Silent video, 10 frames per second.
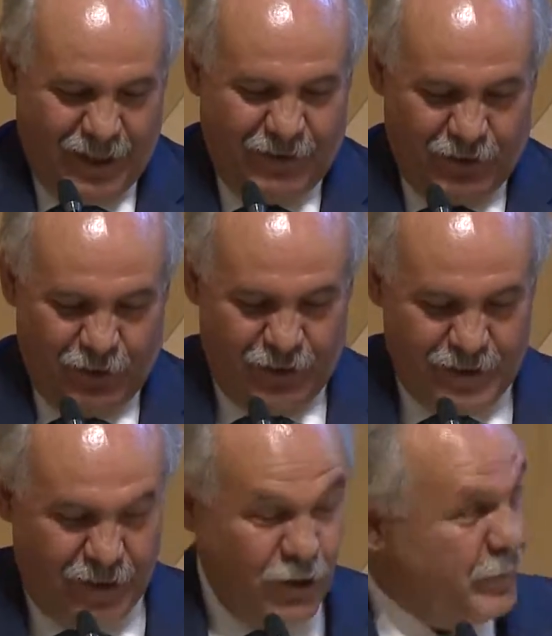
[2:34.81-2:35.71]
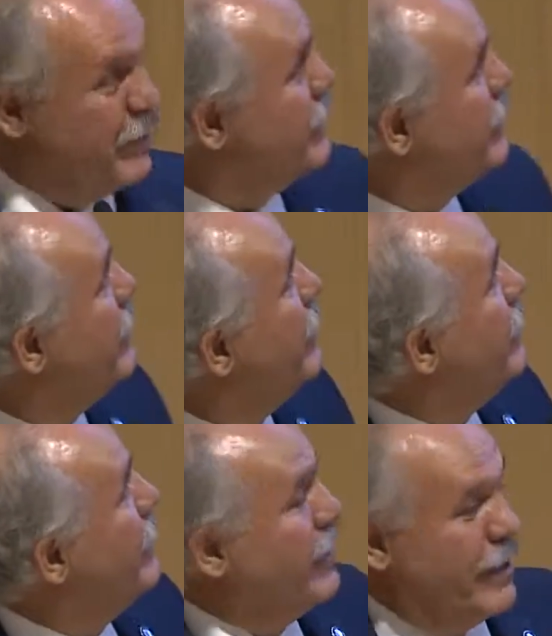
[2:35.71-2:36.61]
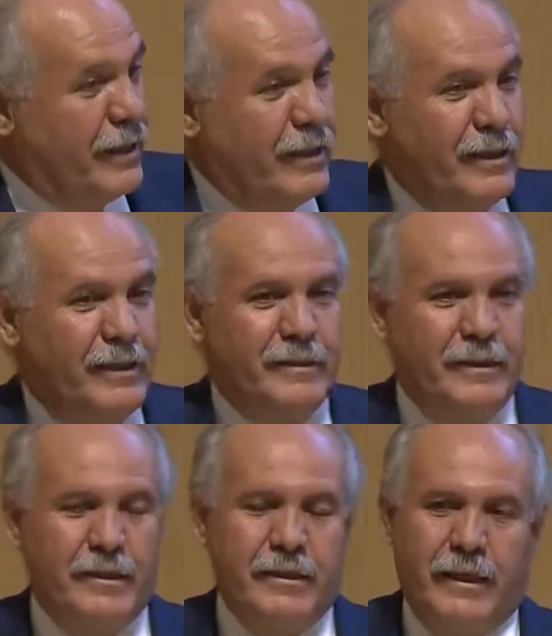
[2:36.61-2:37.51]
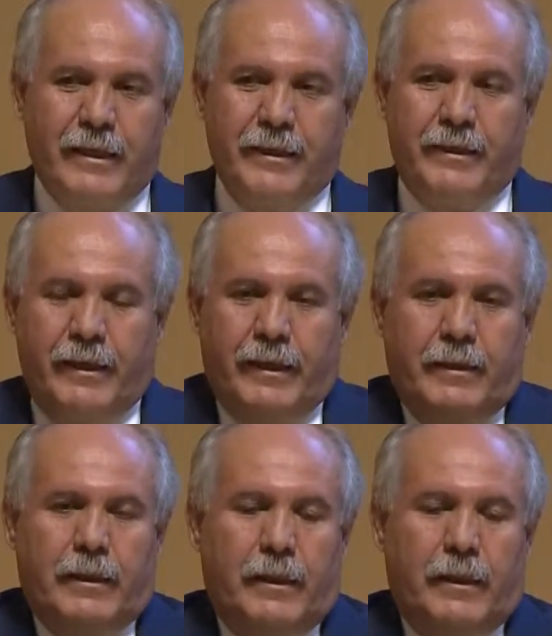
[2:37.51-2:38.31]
after all those announcements, this is an idea.